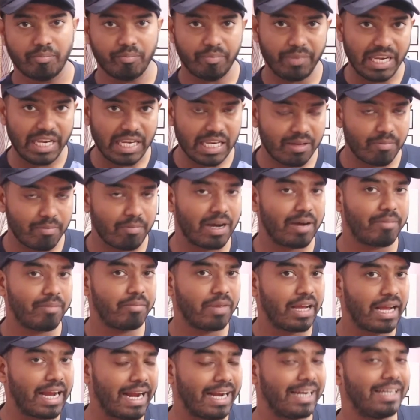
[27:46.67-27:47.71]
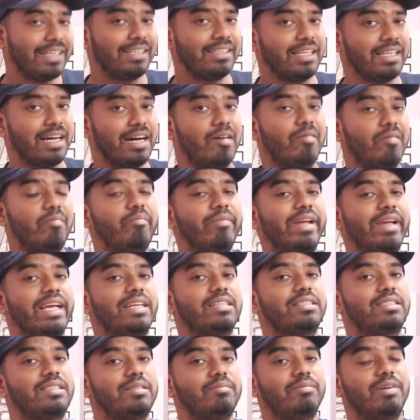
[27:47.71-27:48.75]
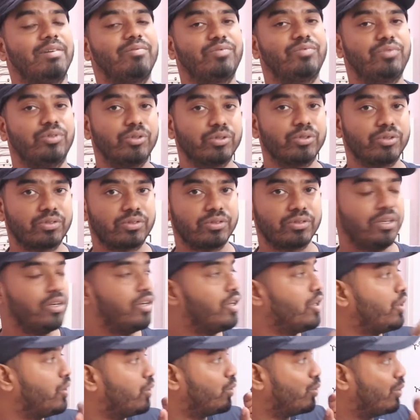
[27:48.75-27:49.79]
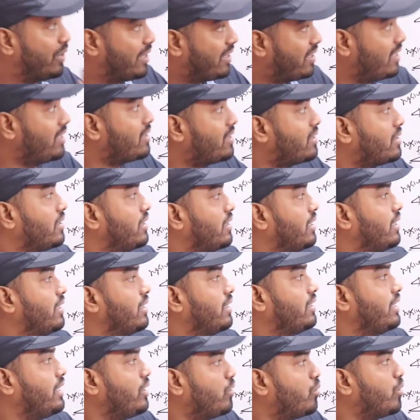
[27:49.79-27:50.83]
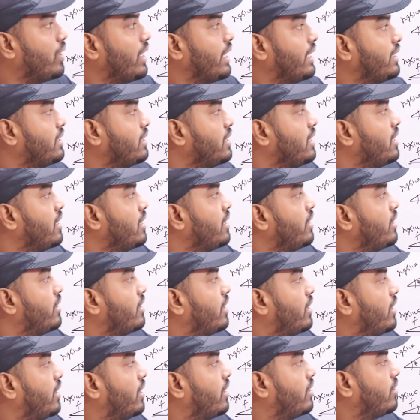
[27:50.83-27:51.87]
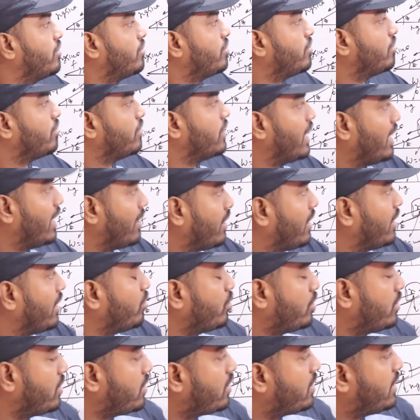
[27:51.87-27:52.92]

minimum and the maximum force, which is required and which is